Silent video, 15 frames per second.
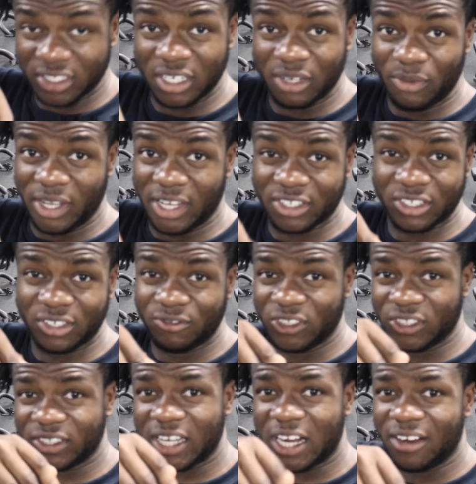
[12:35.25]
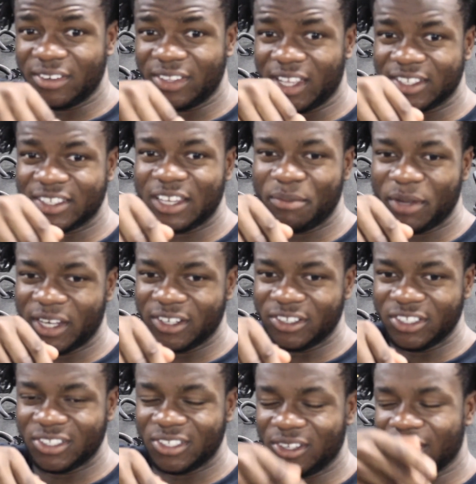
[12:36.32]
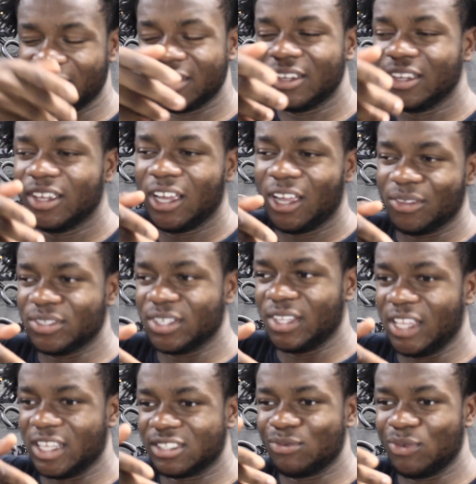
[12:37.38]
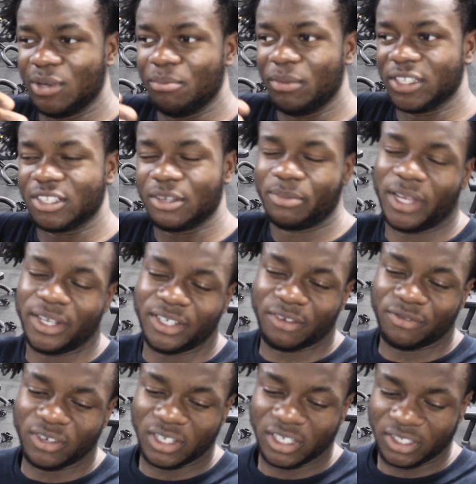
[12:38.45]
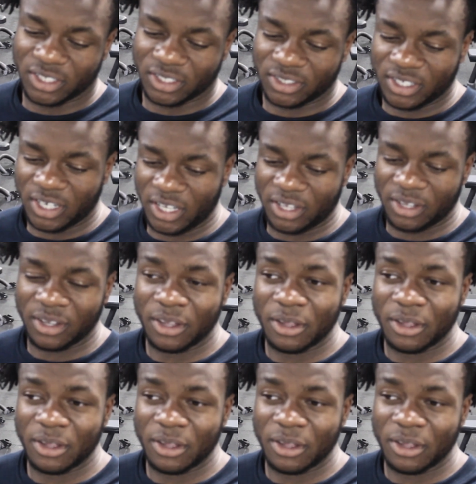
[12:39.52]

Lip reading: In a way, I should have just carried that same energy. So I would say that's one mess up I definitely did today.